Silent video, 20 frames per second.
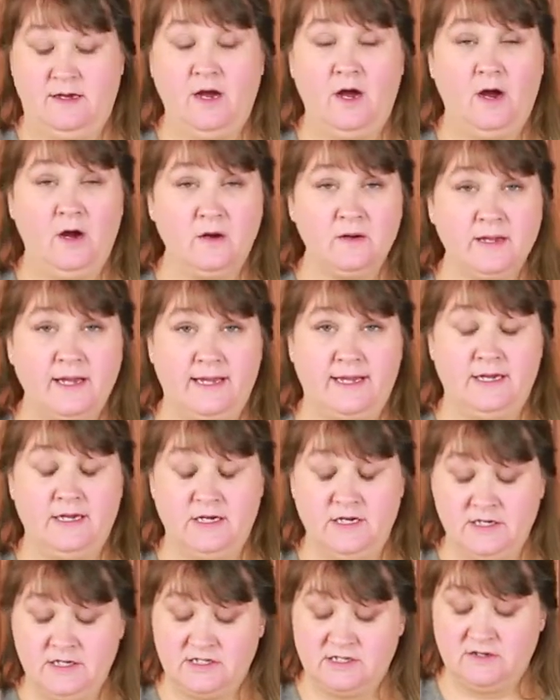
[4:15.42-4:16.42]
Okay,
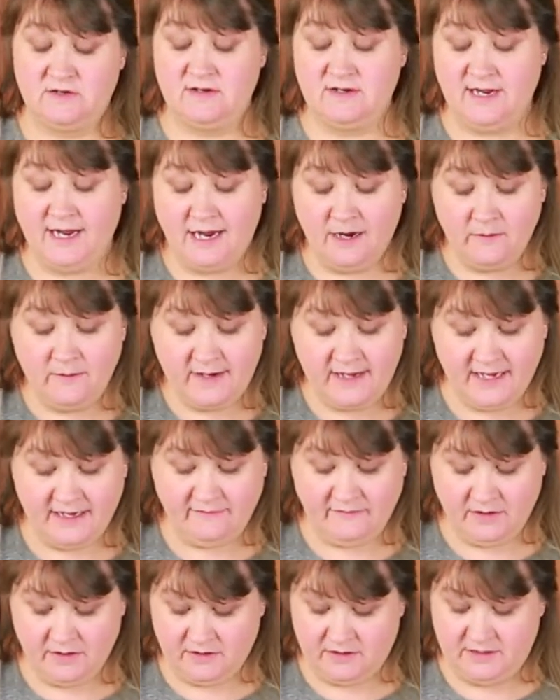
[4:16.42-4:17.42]
so now we
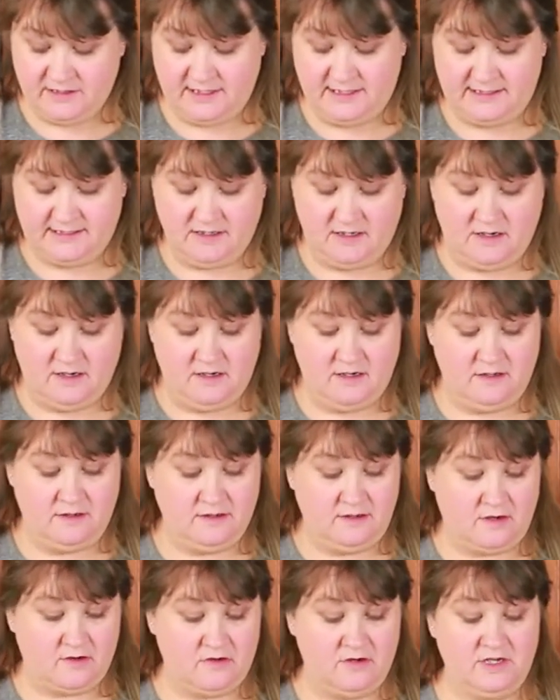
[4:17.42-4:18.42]
have our cookies,
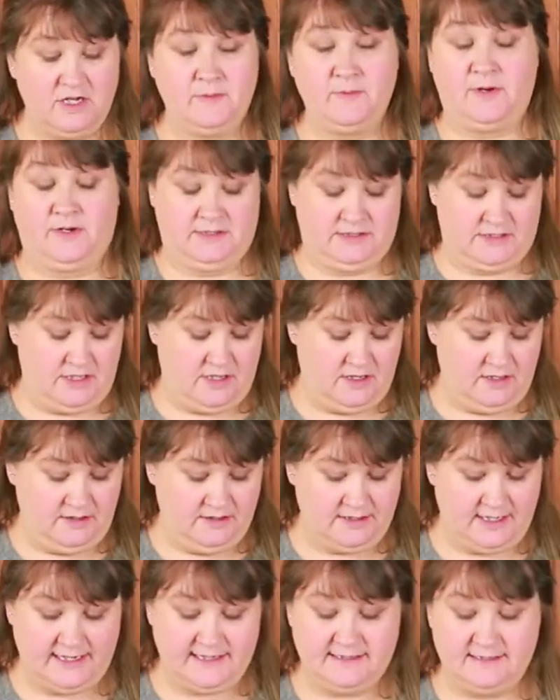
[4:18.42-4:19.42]
our cookie balls all
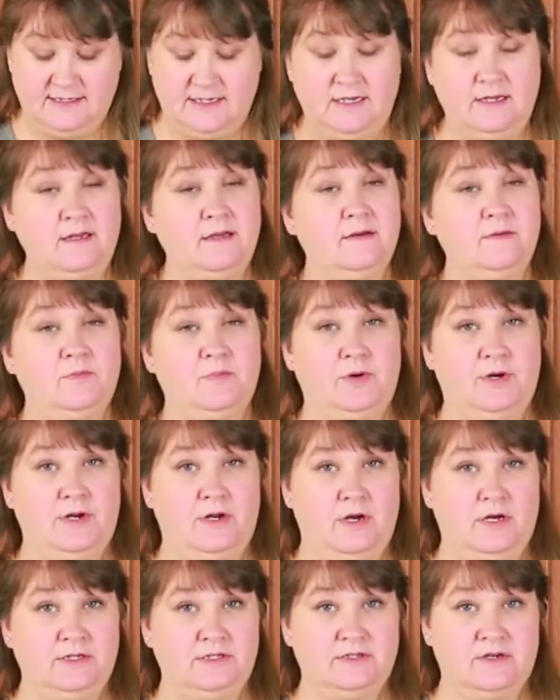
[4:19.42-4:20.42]
nicely put
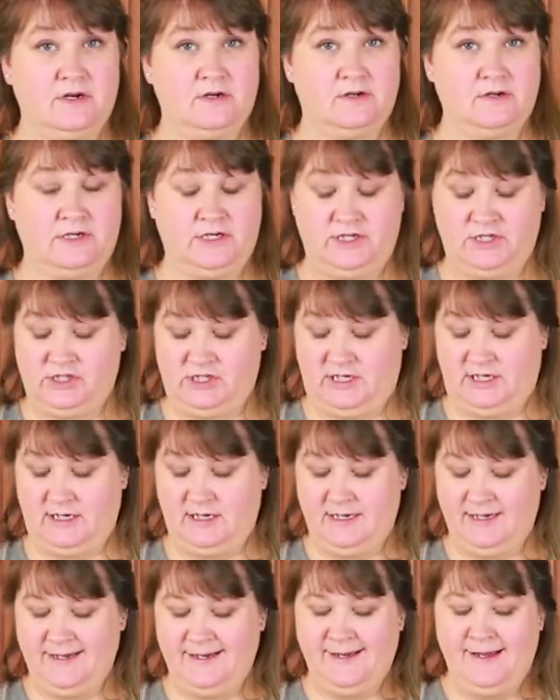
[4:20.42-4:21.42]
onto our cookie sheet.
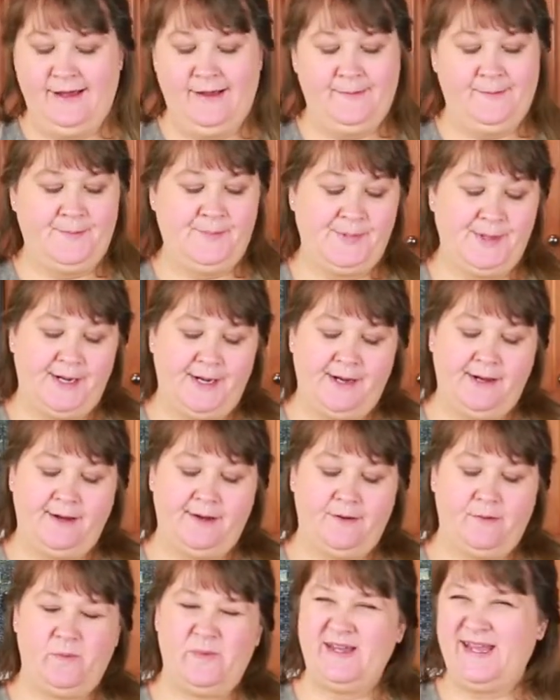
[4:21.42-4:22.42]

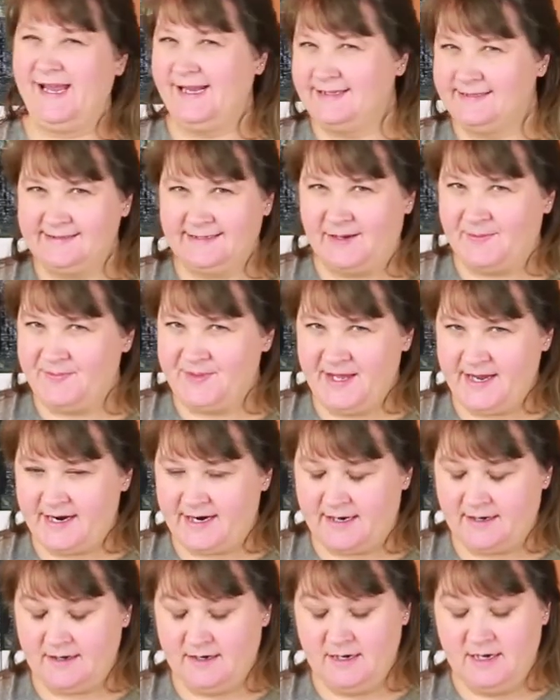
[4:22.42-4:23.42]
But we can't stop
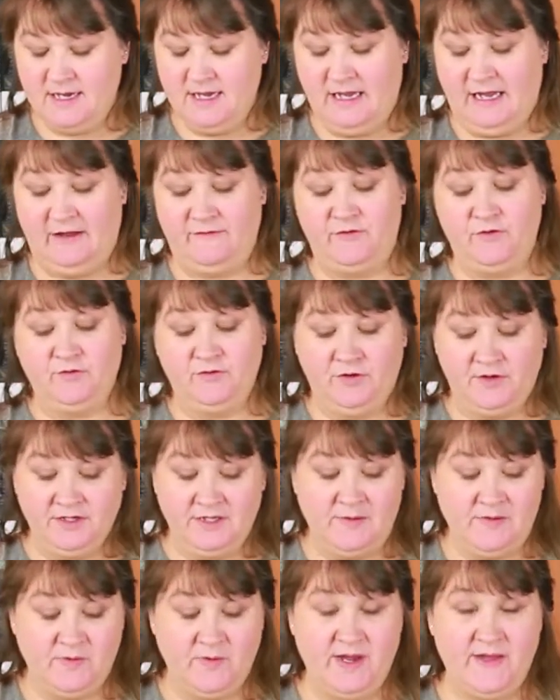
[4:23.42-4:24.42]
there. If you cook
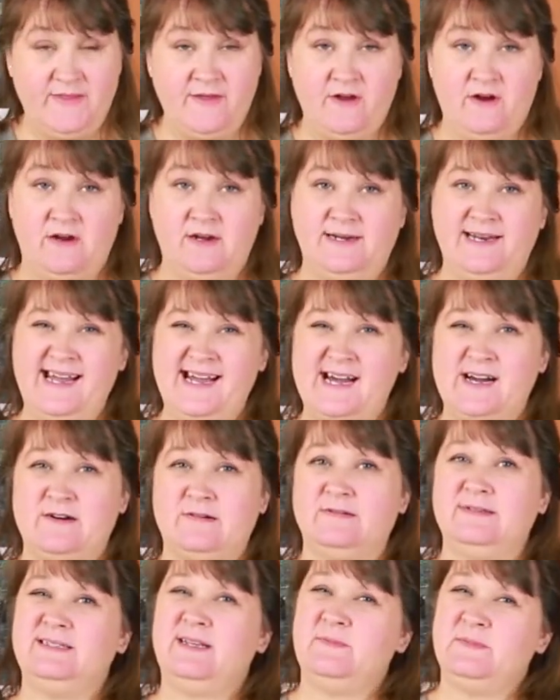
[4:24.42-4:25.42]
them the way they are
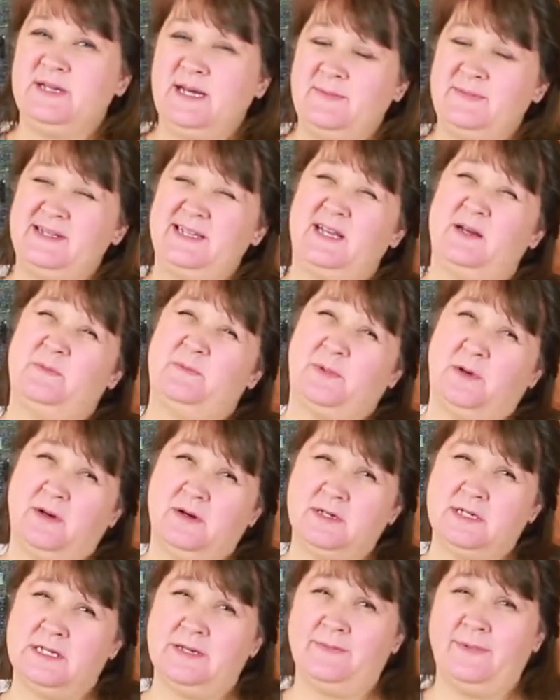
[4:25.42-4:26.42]
now, sometimes they get
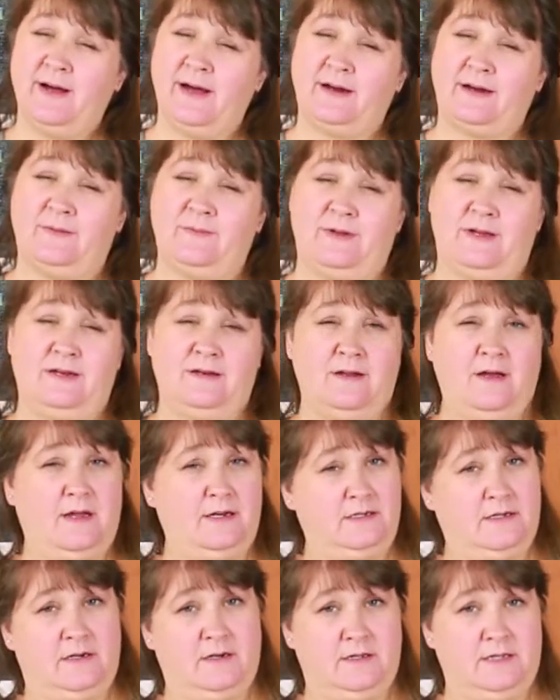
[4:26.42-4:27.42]
burned on the bottom and not
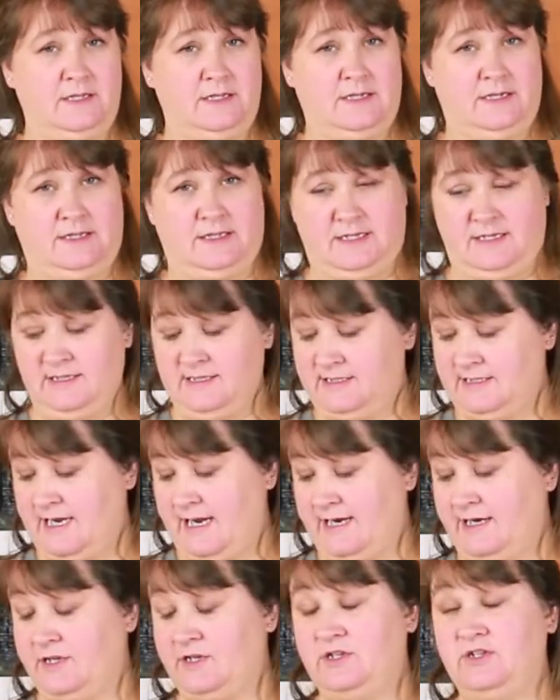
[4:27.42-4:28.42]
done on in the
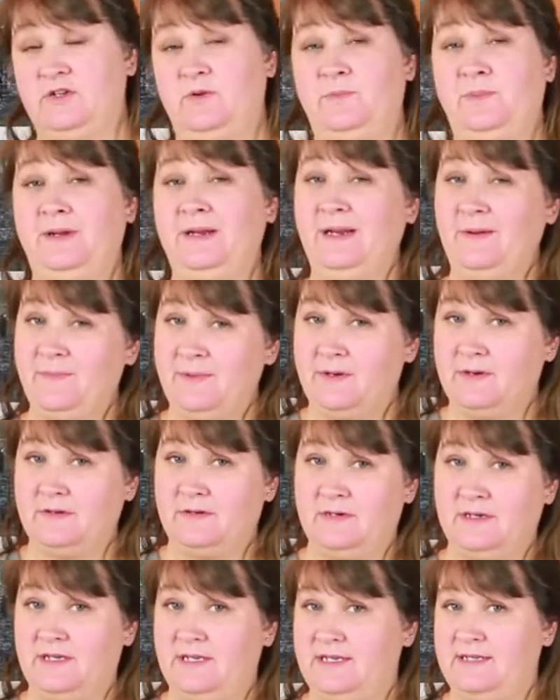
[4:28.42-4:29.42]
inside. So peanut butter
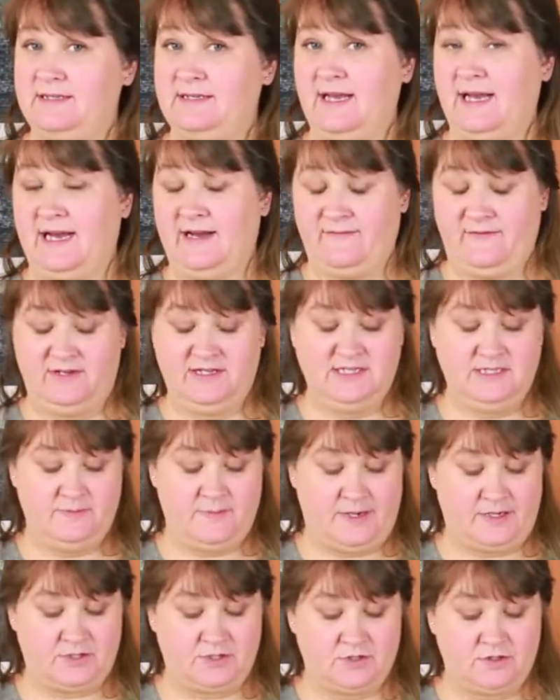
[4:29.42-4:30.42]
cookies have a
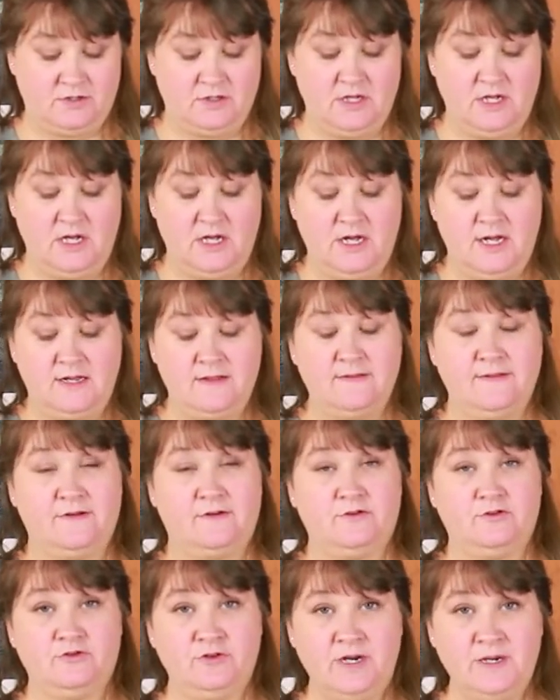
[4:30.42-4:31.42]
special
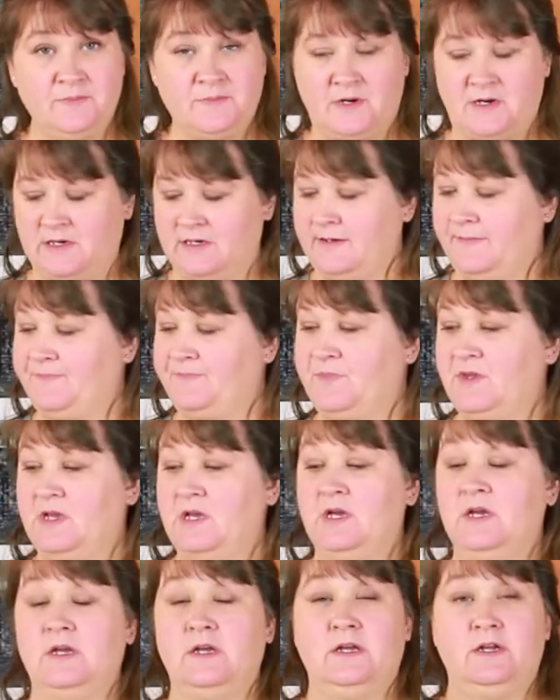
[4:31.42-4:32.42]
little trademark.
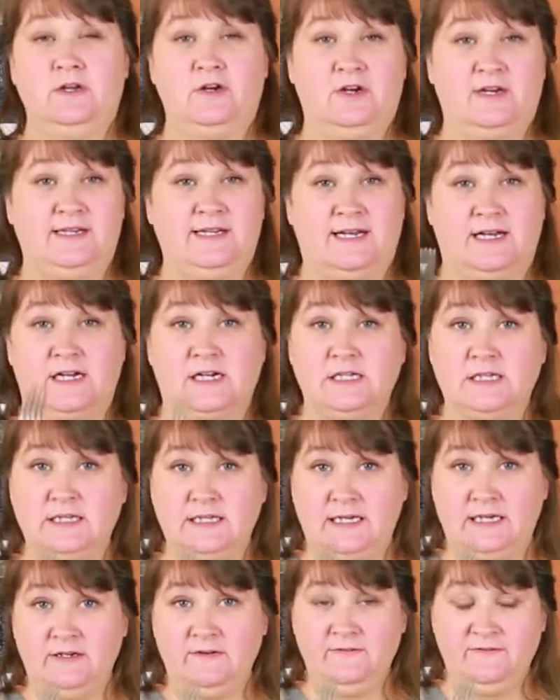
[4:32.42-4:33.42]
You're going to take a
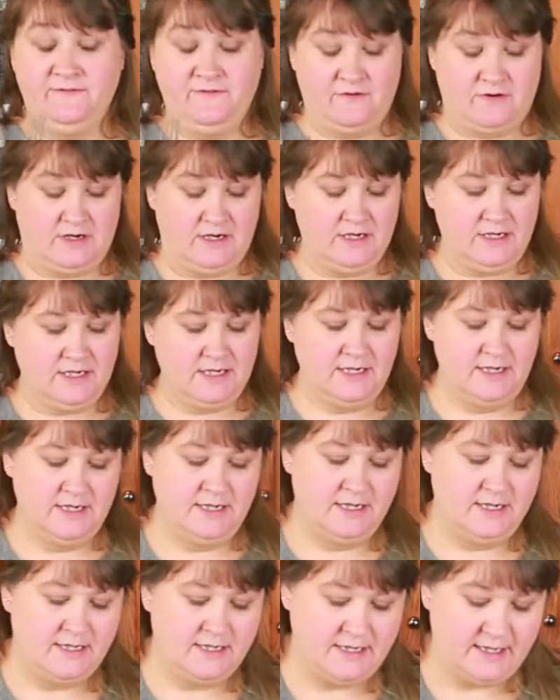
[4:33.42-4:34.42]
clean fork
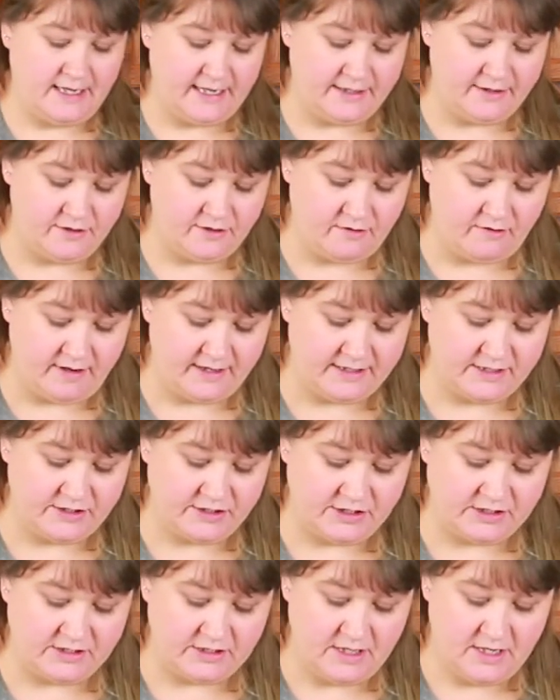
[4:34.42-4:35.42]
and you're going to
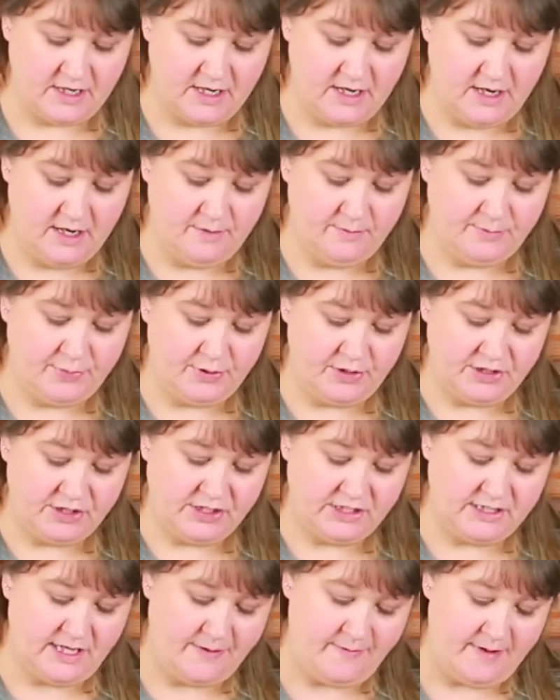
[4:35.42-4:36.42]
just
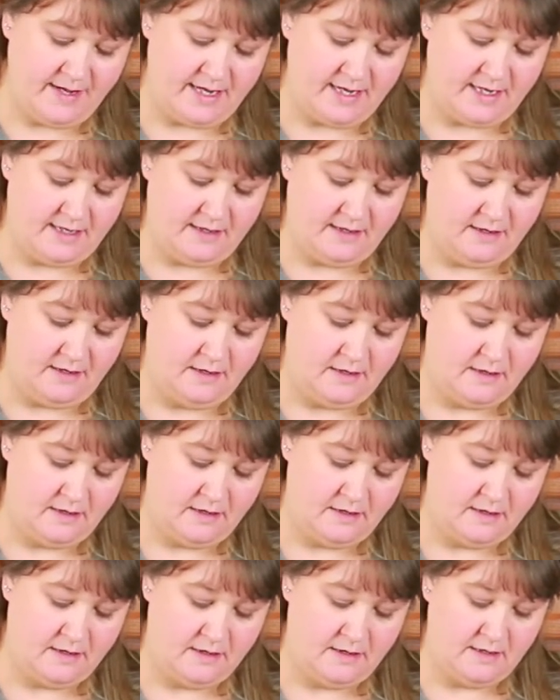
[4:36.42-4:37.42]
push them in
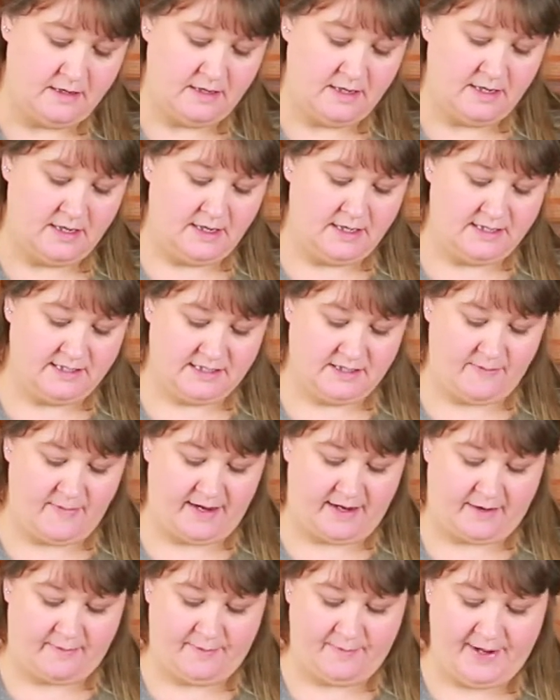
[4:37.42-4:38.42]
to
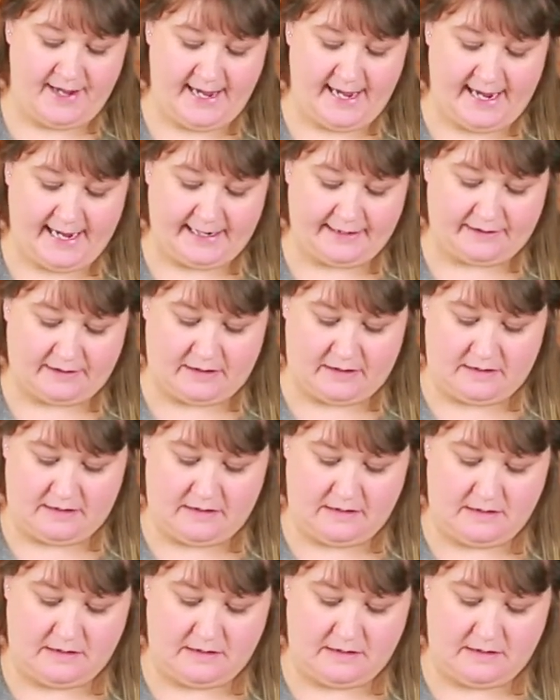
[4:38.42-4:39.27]
make a pattern.